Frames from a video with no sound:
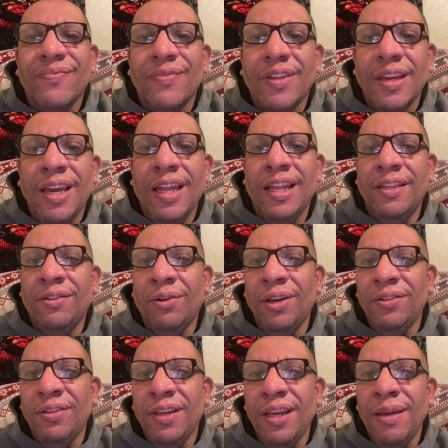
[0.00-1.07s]

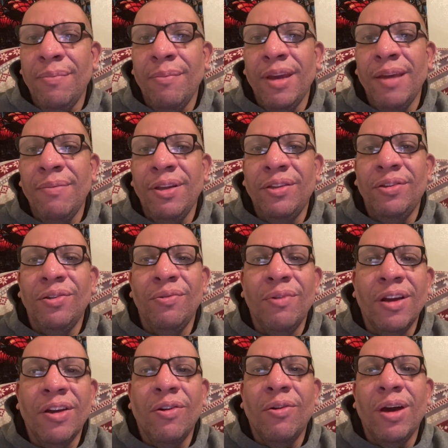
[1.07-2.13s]
Electricity maybe too
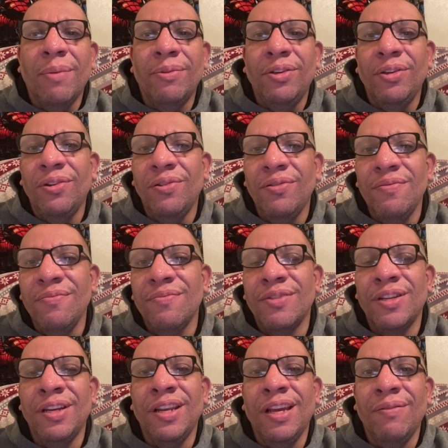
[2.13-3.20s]
will go up too.
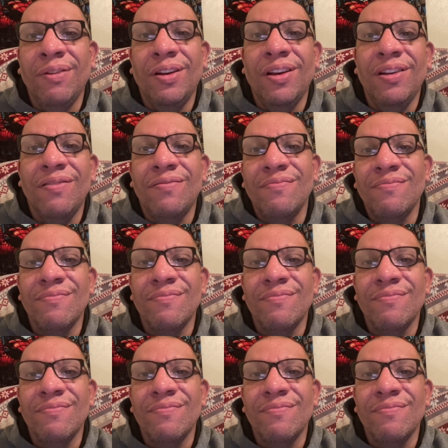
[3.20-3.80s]
You never know.